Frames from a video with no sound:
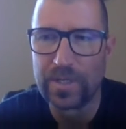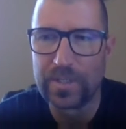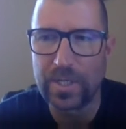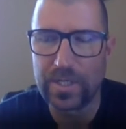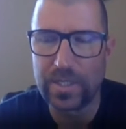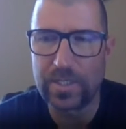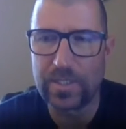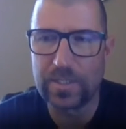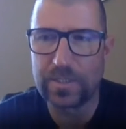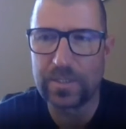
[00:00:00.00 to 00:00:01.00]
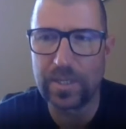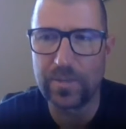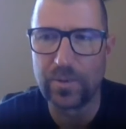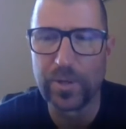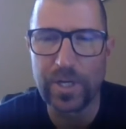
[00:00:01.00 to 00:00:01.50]
Studied
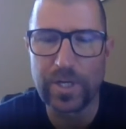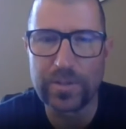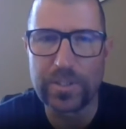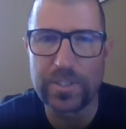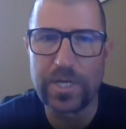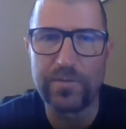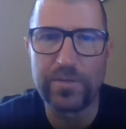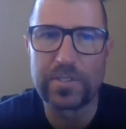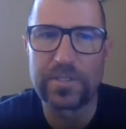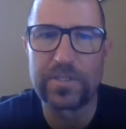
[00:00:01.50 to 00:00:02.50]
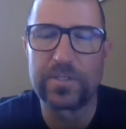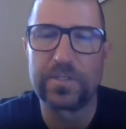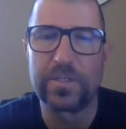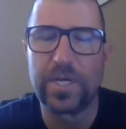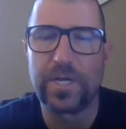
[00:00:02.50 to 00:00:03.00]
brewing at UC Davis,
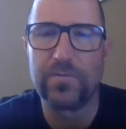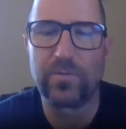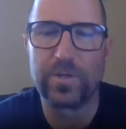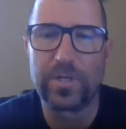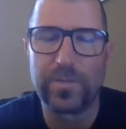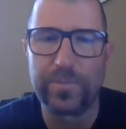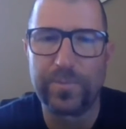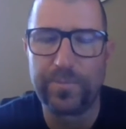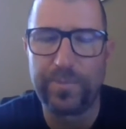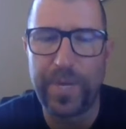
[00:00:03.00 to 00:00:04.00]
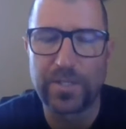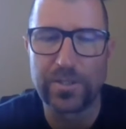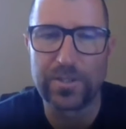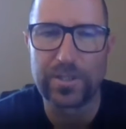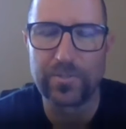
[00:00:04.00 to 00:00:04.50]
California,
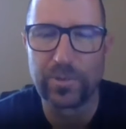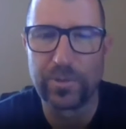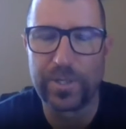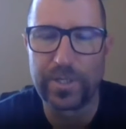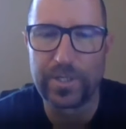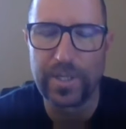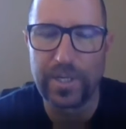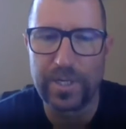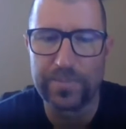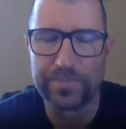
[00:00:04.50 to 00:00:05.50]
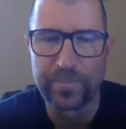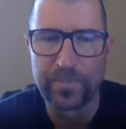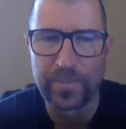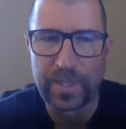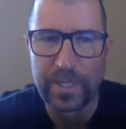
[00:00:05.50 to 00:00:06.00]
bachelor's in brewing.
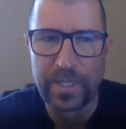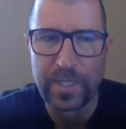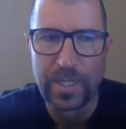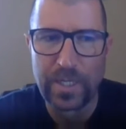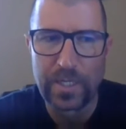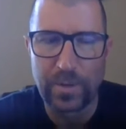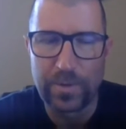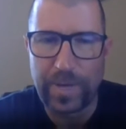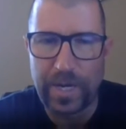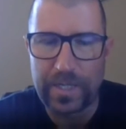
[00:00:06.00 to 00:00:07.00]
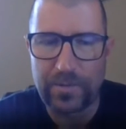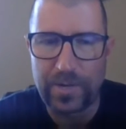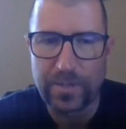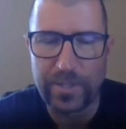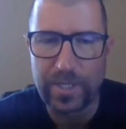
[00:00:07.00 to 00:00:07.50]
Going back,
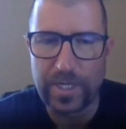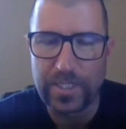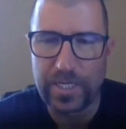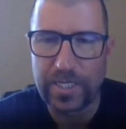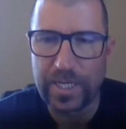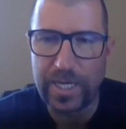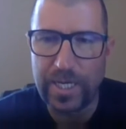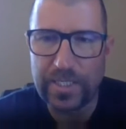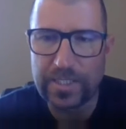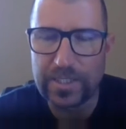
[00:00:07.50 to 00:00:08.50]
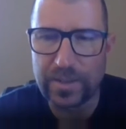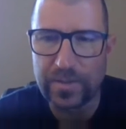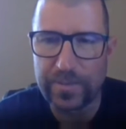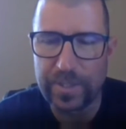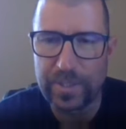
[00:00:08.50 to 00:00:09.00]
graduated in 1998. So
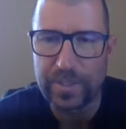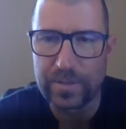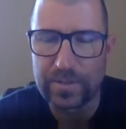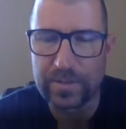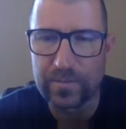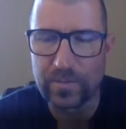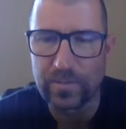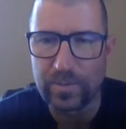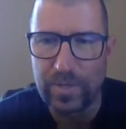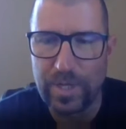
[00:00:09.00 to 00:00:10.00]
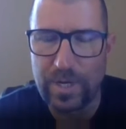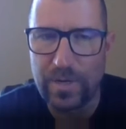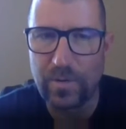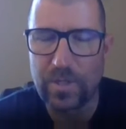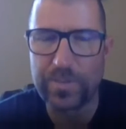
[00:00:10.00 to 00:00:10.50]
I've been
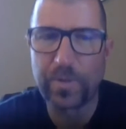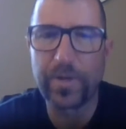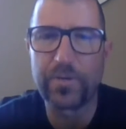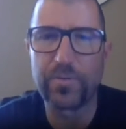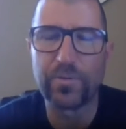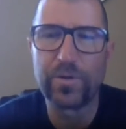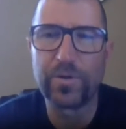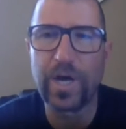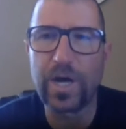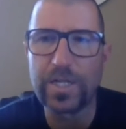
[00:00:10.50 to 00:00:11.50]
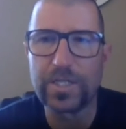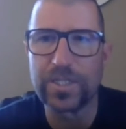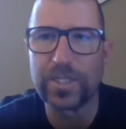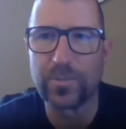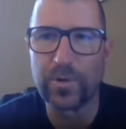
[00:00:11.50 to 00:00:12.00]
worked my way through college
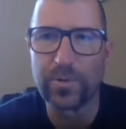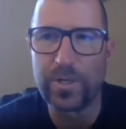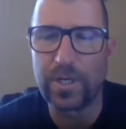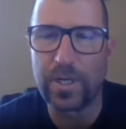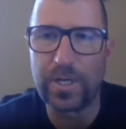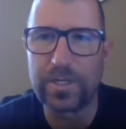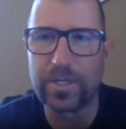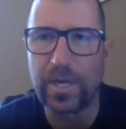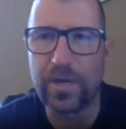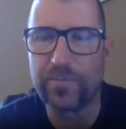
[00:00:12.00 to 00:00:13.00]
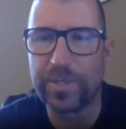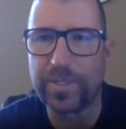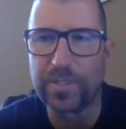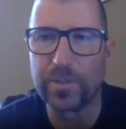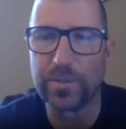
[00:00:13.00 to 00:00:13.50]
in a brewery and have
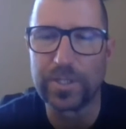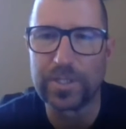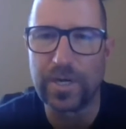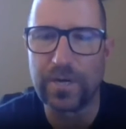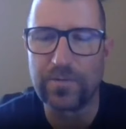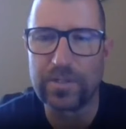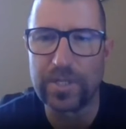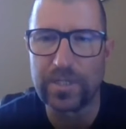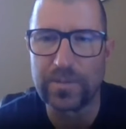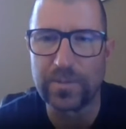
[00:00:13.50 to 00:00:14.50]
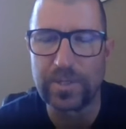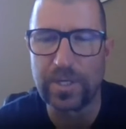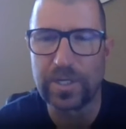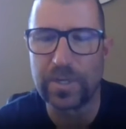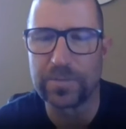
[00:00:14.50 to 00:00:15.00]
been doing this ever since, with
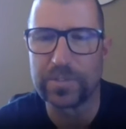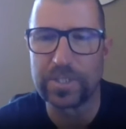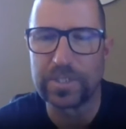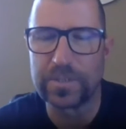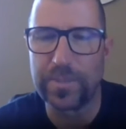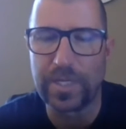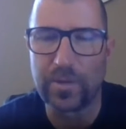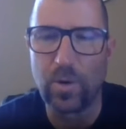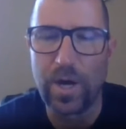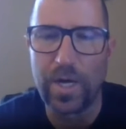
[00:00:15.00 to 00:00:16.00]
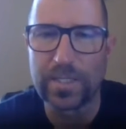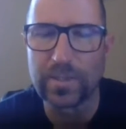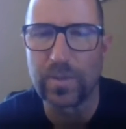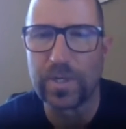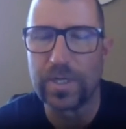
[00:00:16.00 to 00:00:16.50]
a couple stints making wine
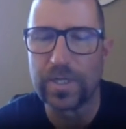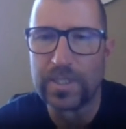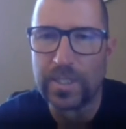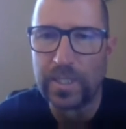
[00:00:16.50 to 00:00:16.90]
as well.